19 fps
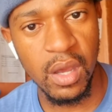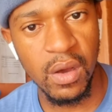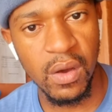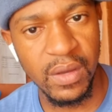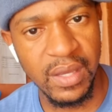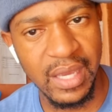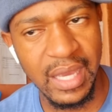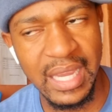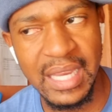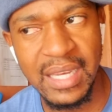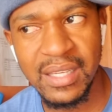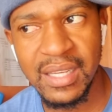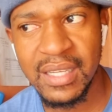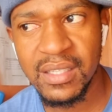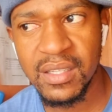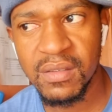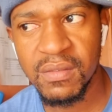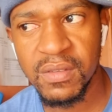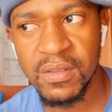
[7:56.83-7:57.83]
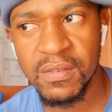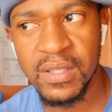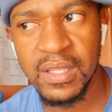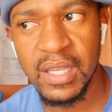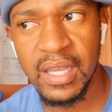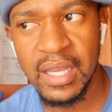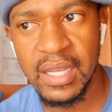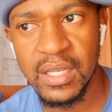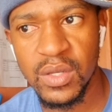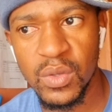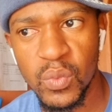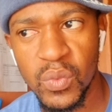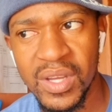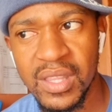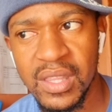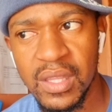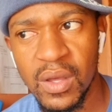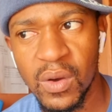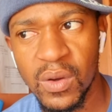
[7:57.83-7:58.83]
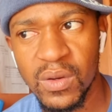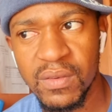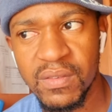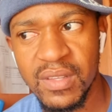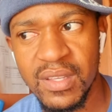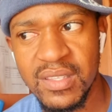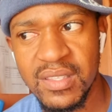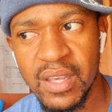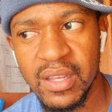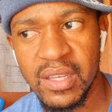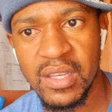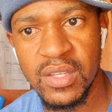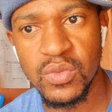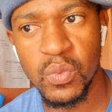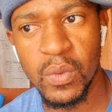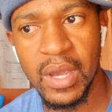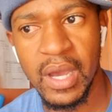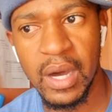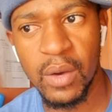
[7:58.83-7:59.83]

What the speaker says: Okay, in 1958, when all of these scientists were